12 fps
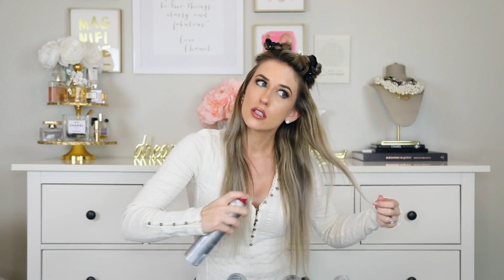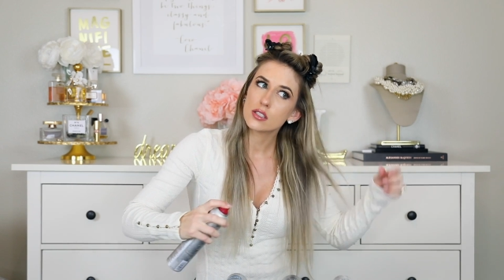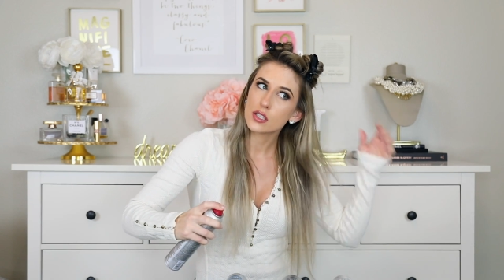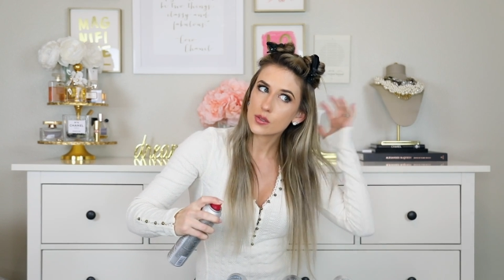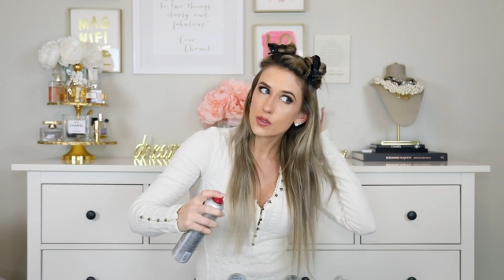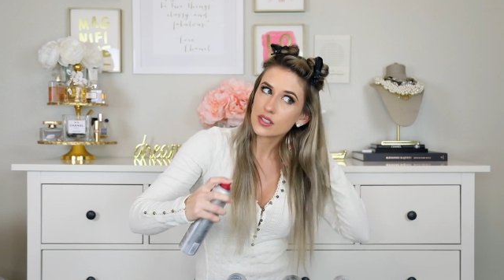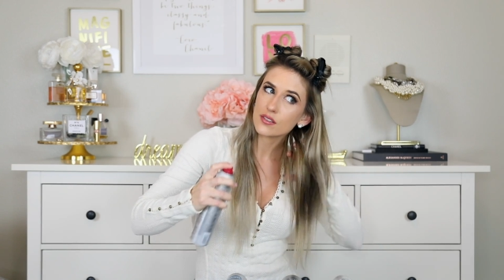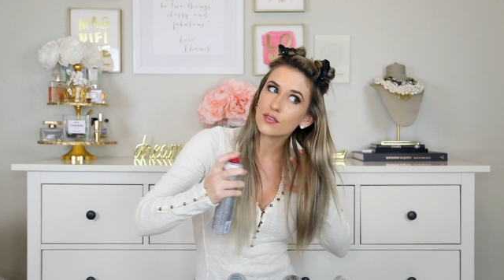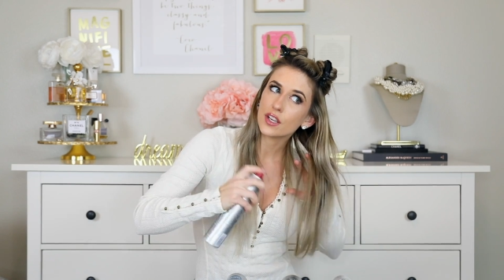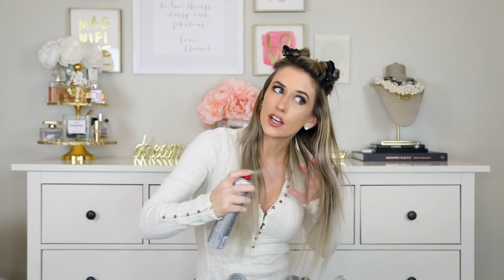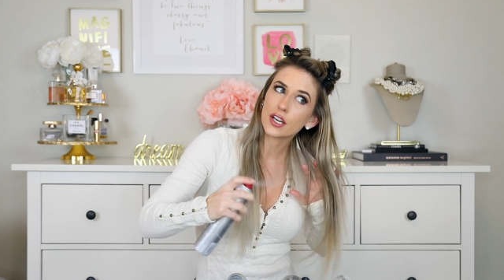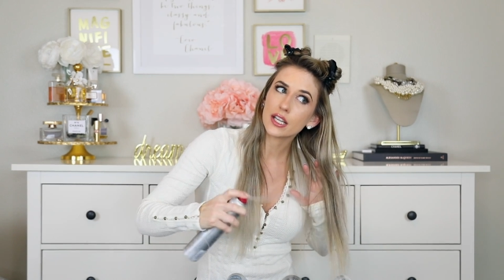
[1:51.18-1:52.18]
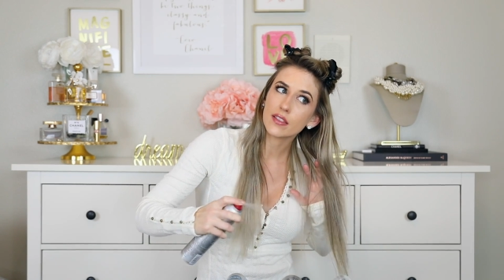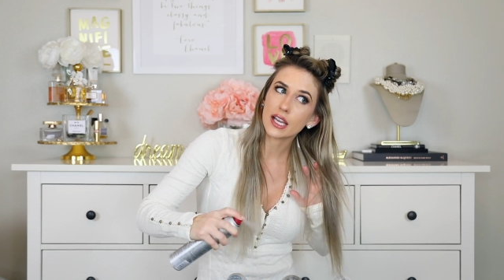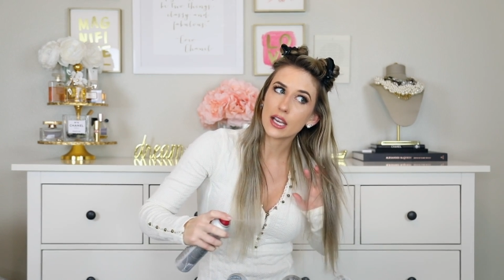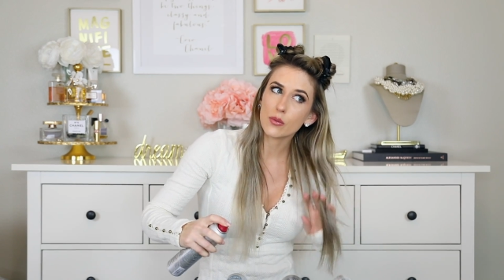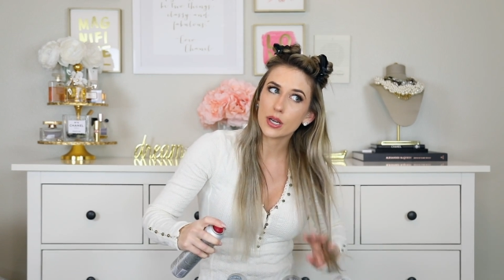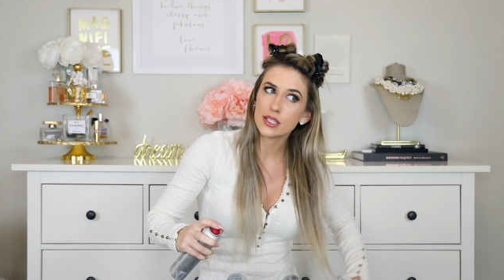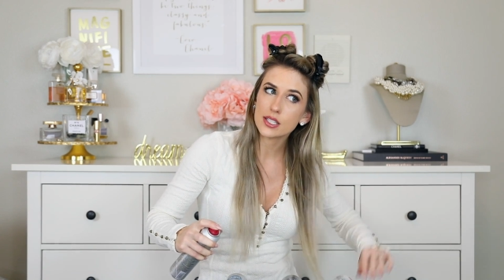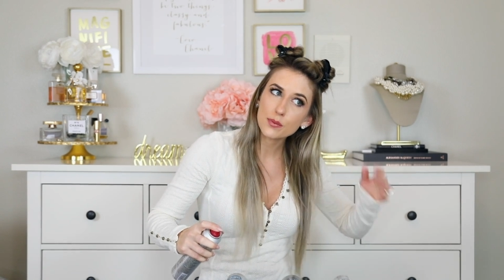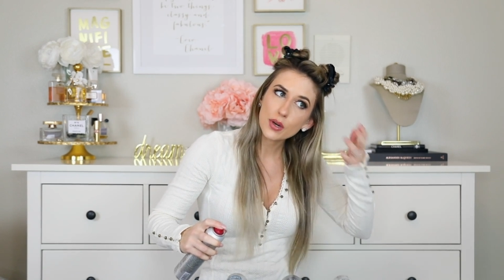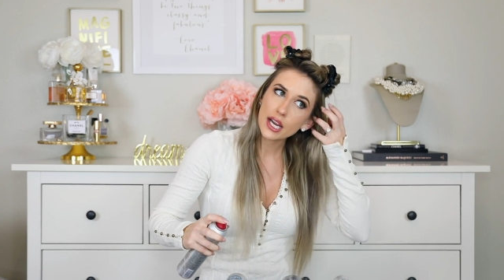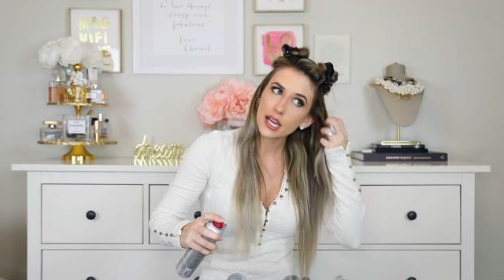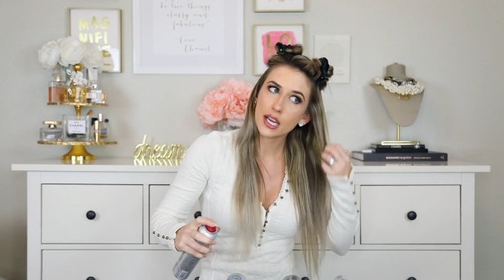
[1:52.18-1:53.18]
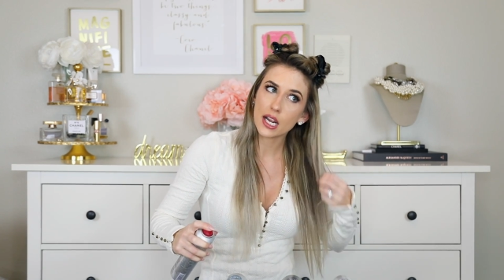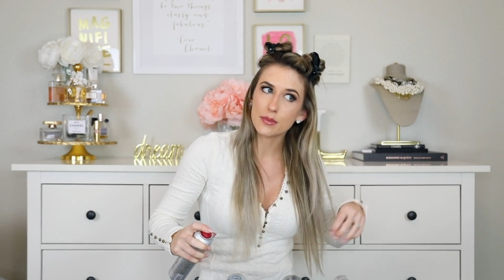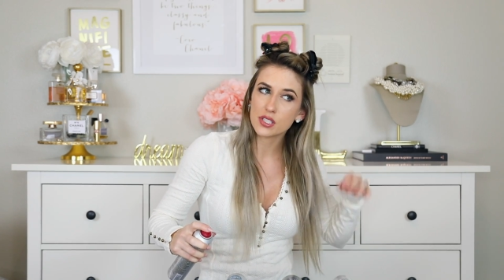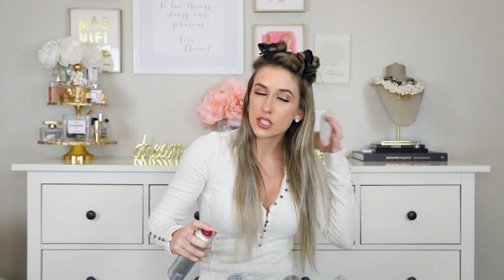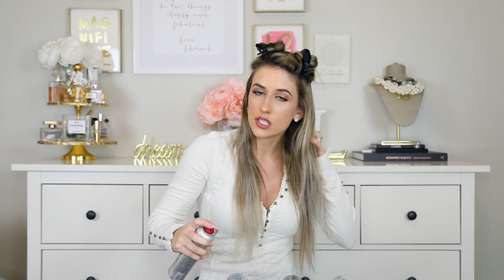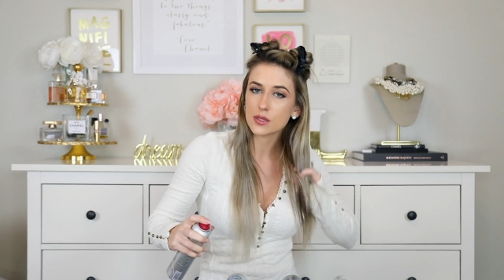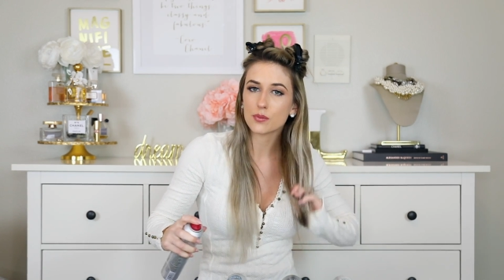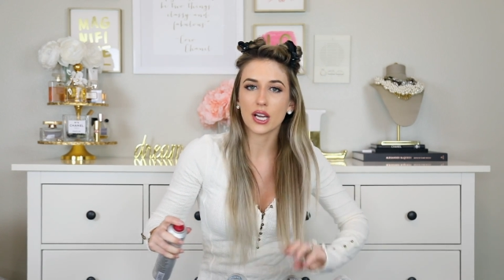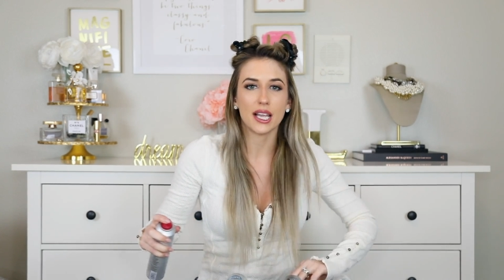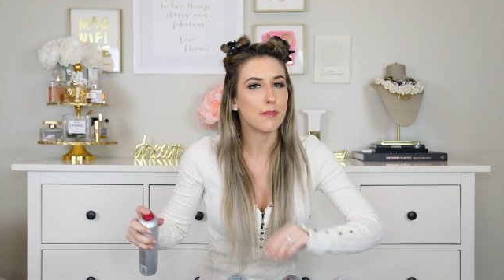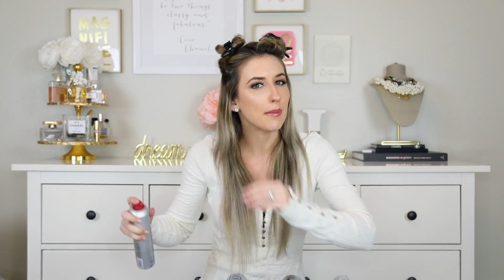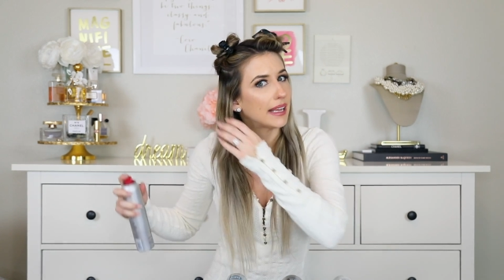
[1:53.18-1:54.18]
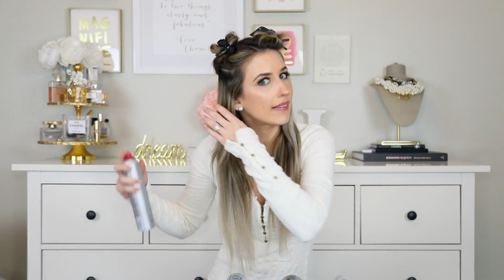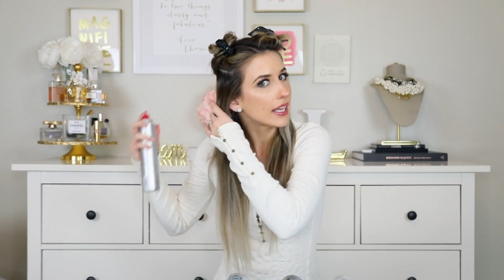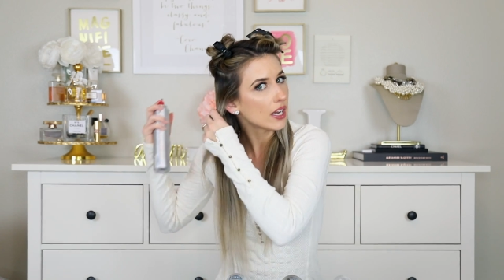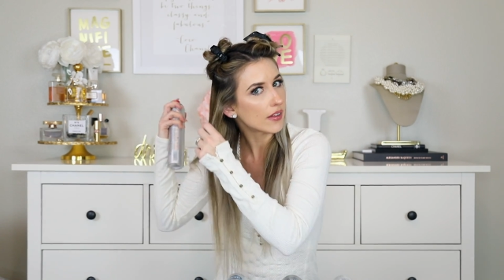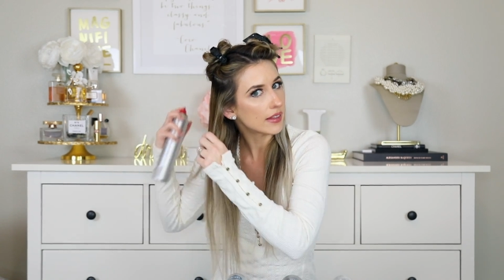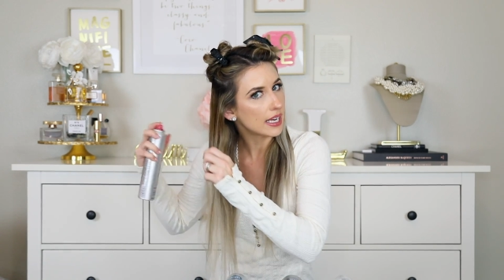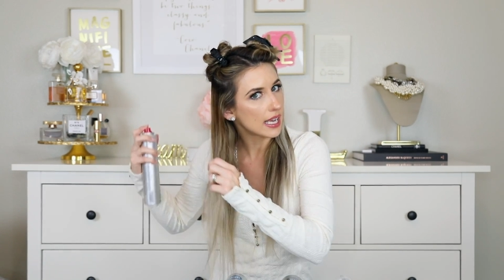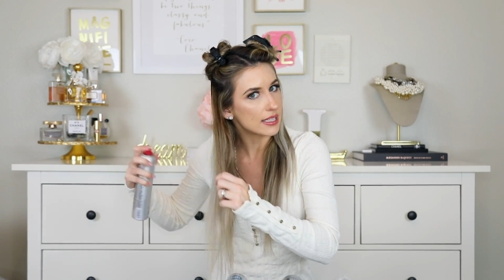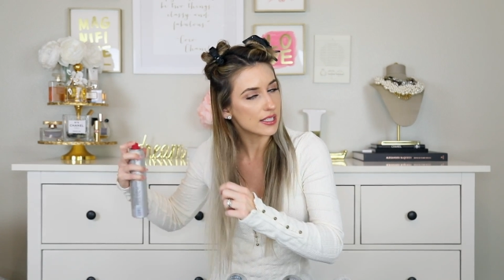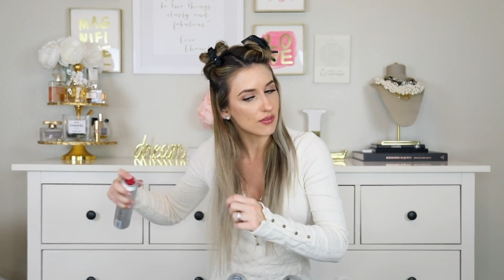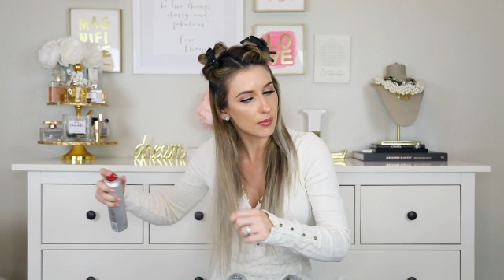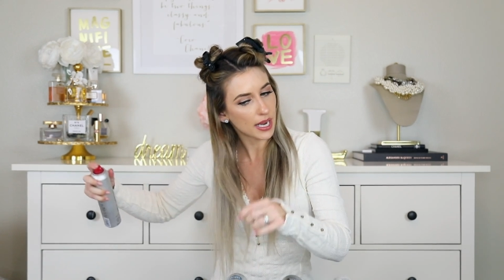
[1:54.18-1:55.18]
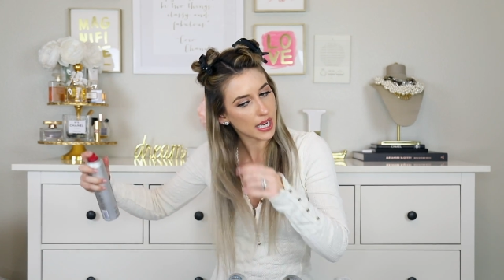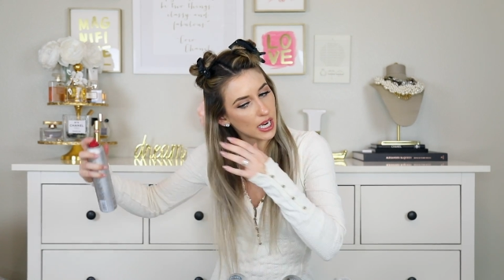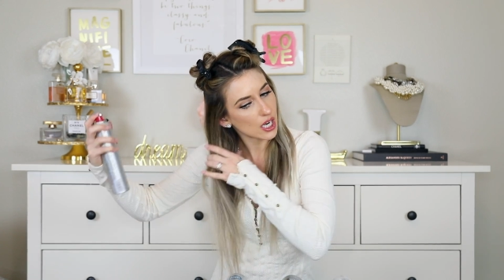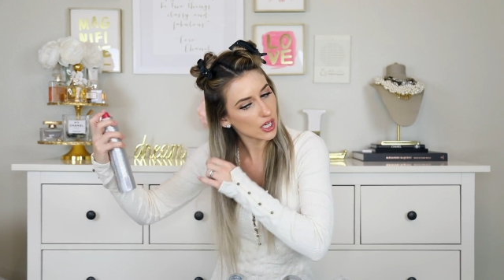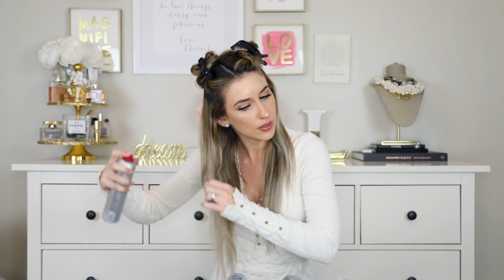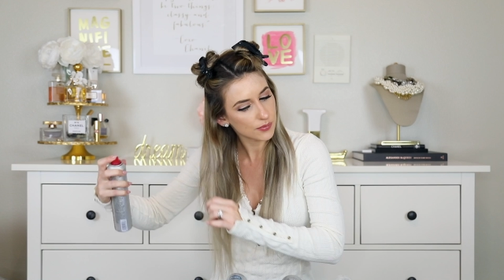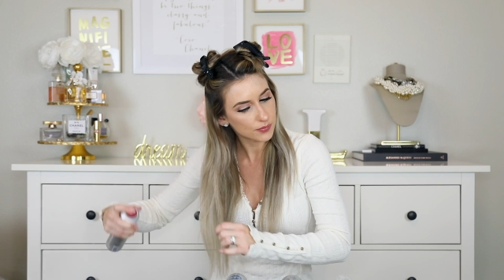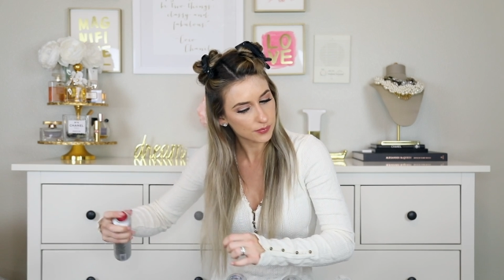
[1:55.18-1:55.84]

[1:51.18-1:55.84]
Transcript: So this one's a very lightweight spray. I'm just going to spray it mainly on the ends of my hair.